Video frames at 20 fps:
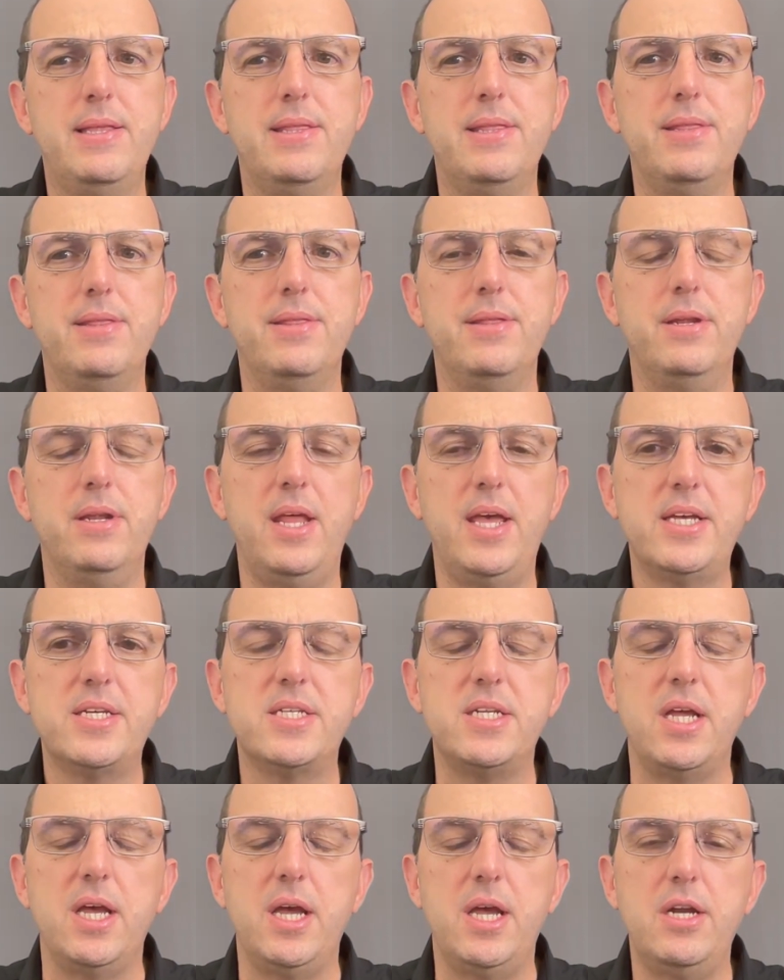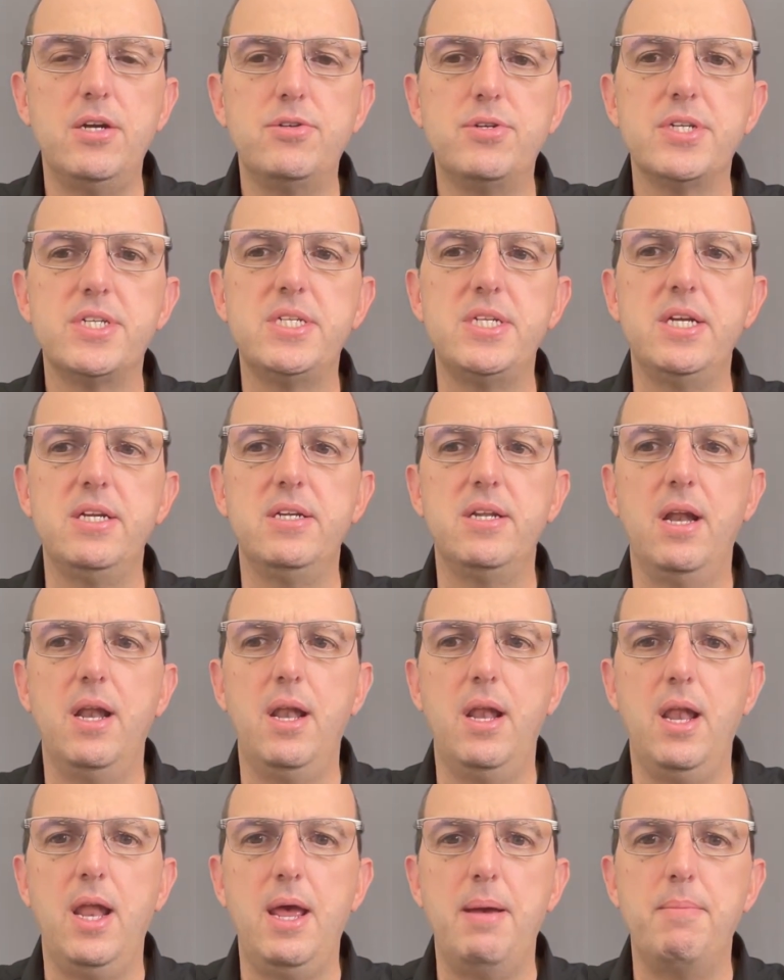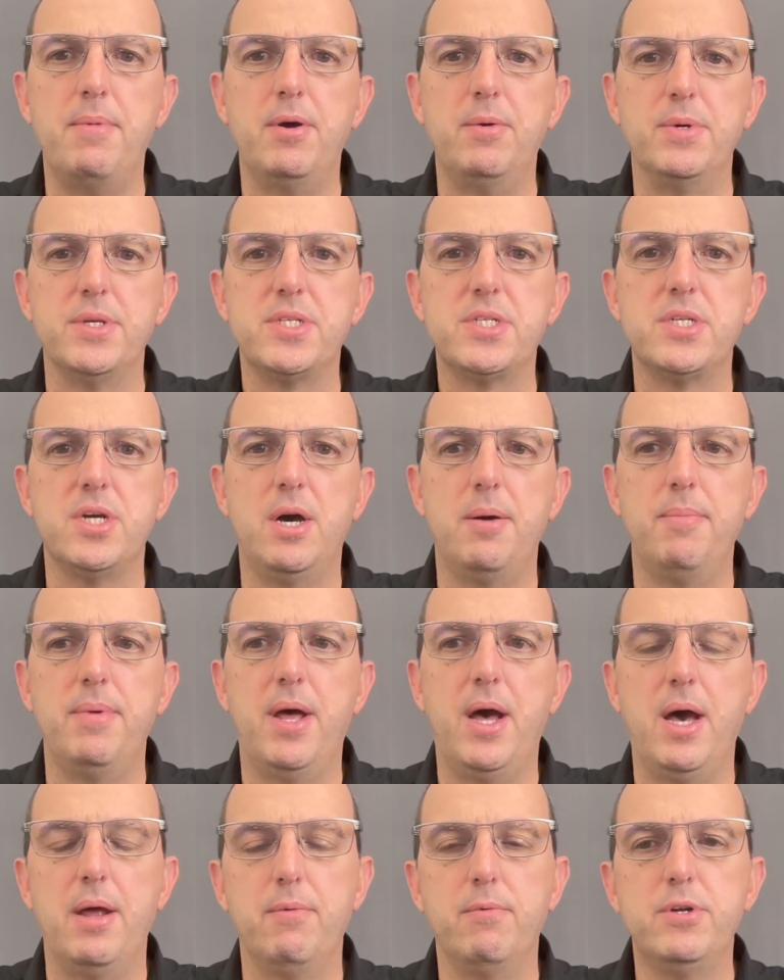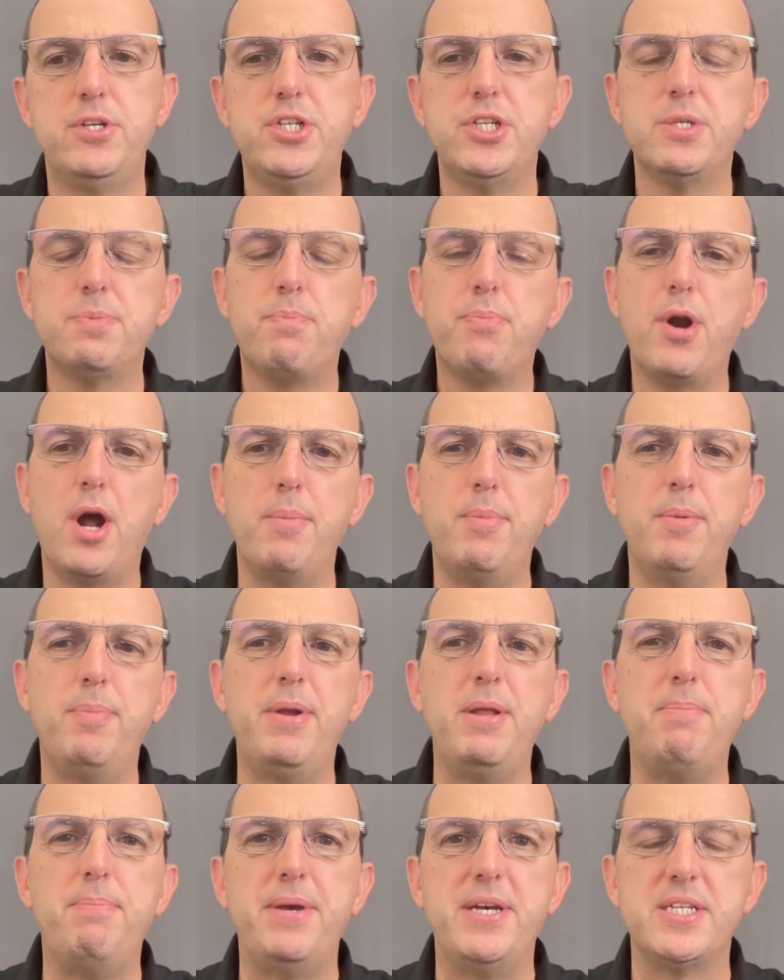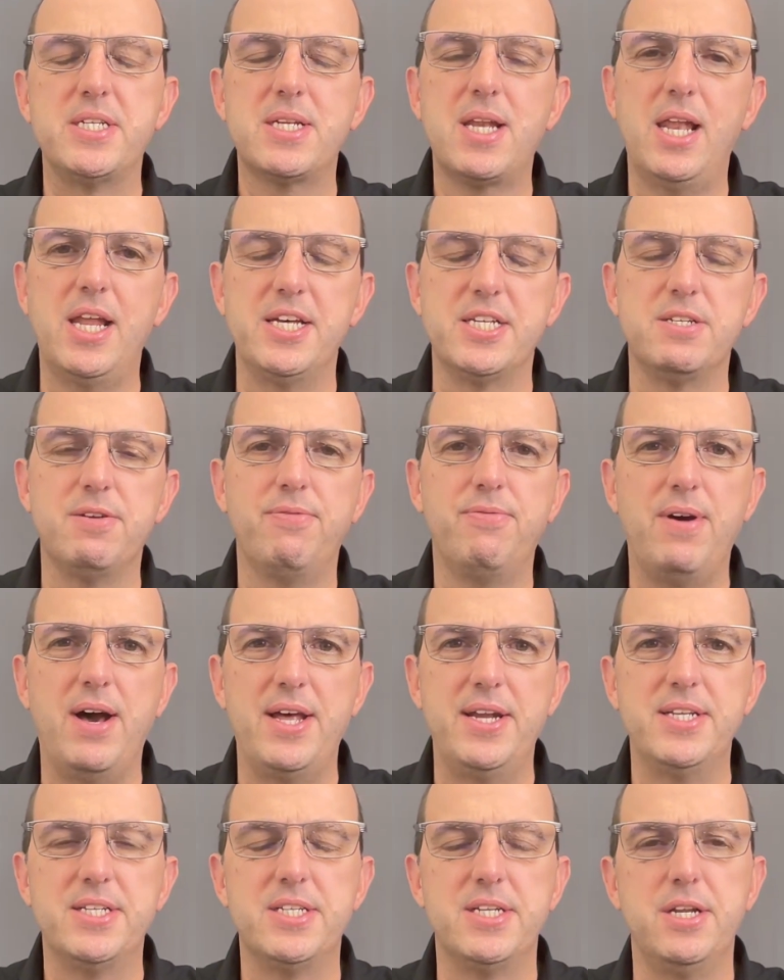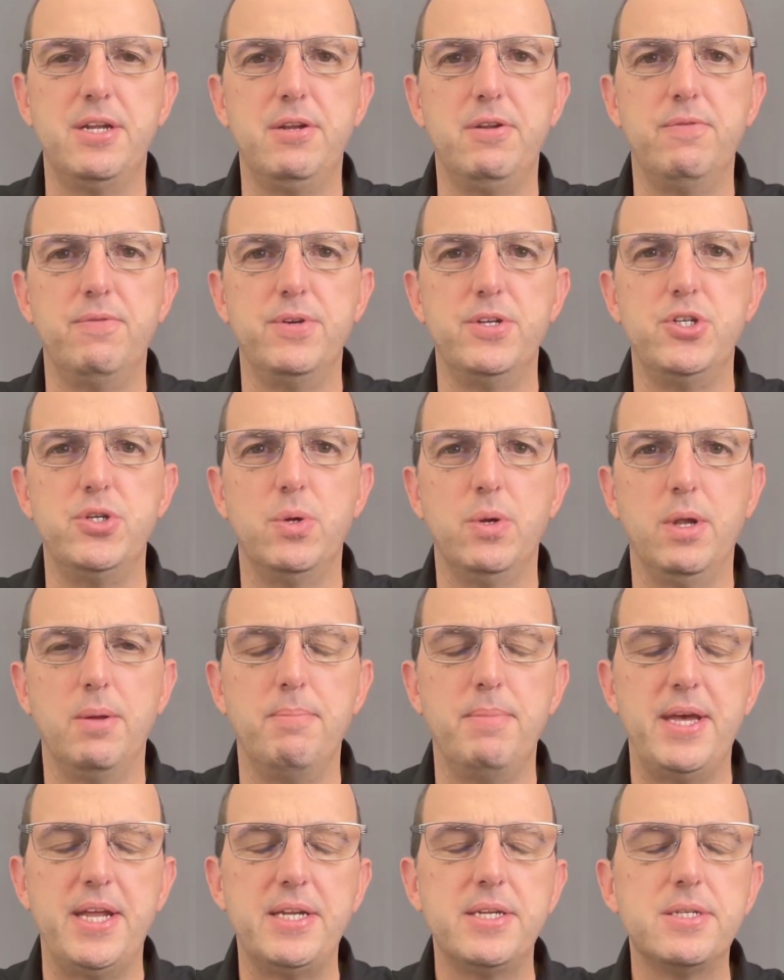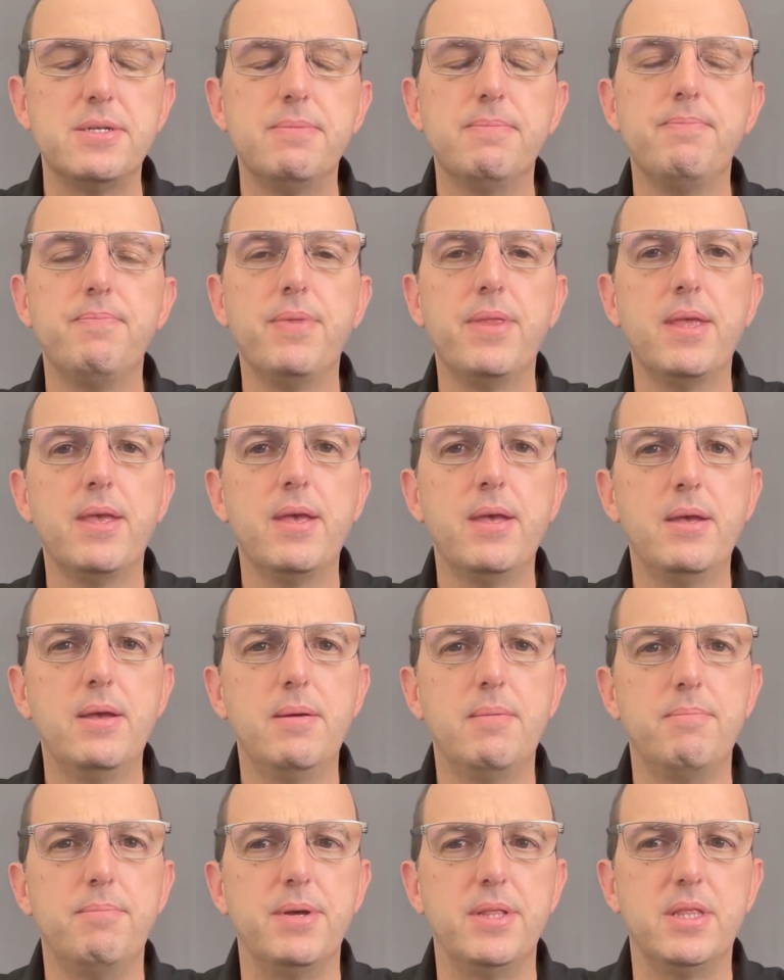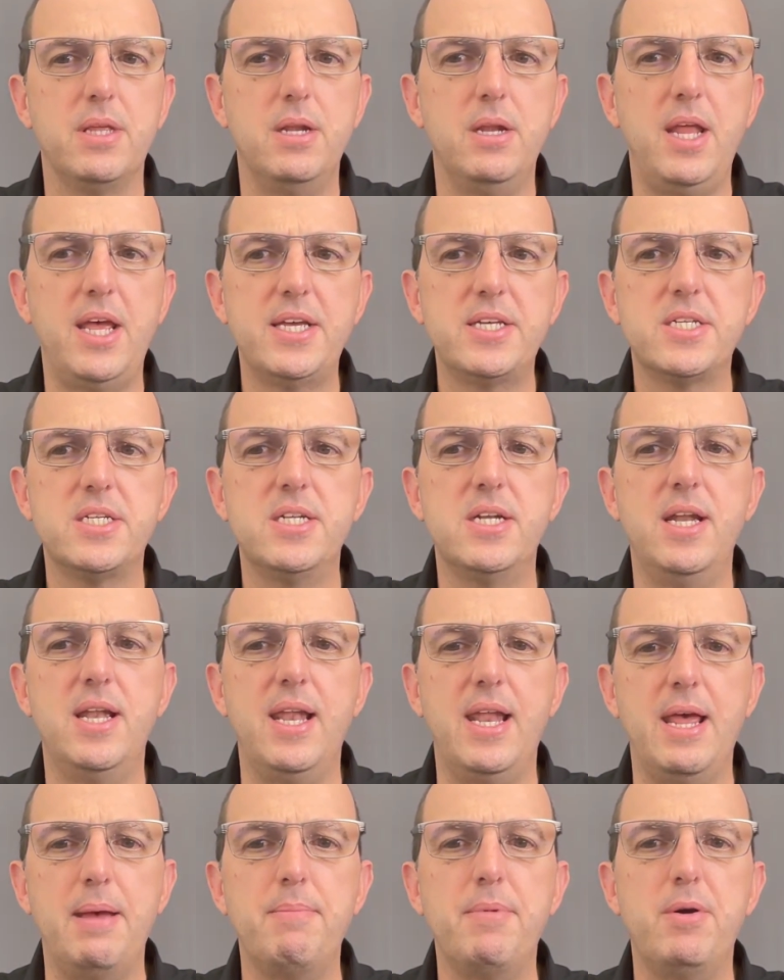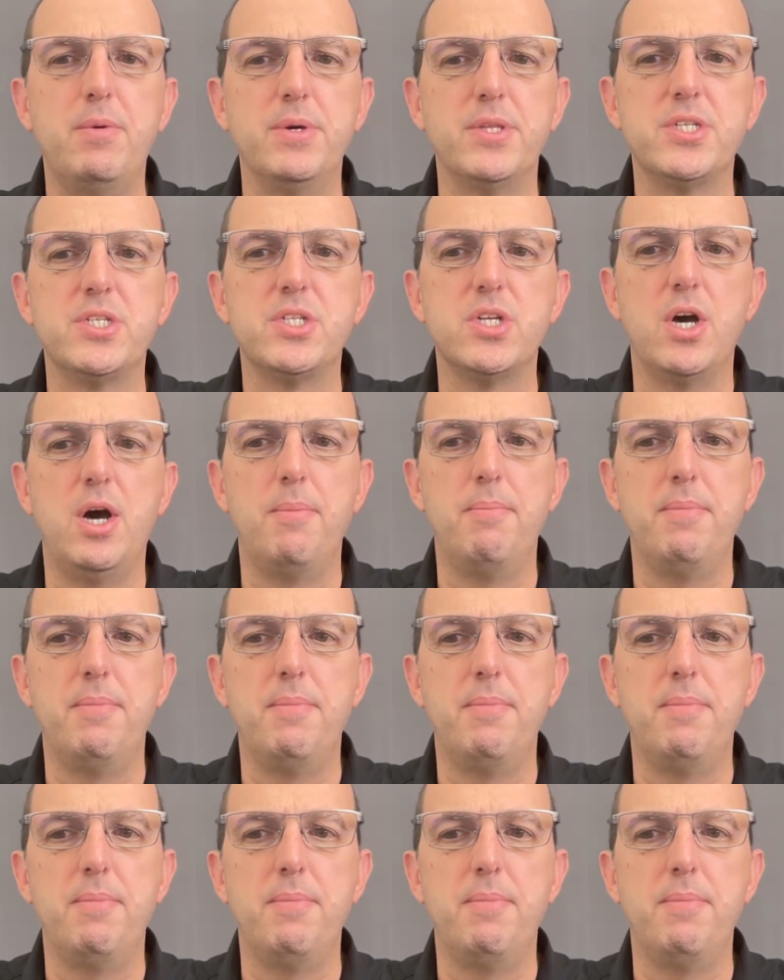The next interesting dilemma with Psalm 9, which is probably best classified as an individual lament, but the next dilemma with Psalm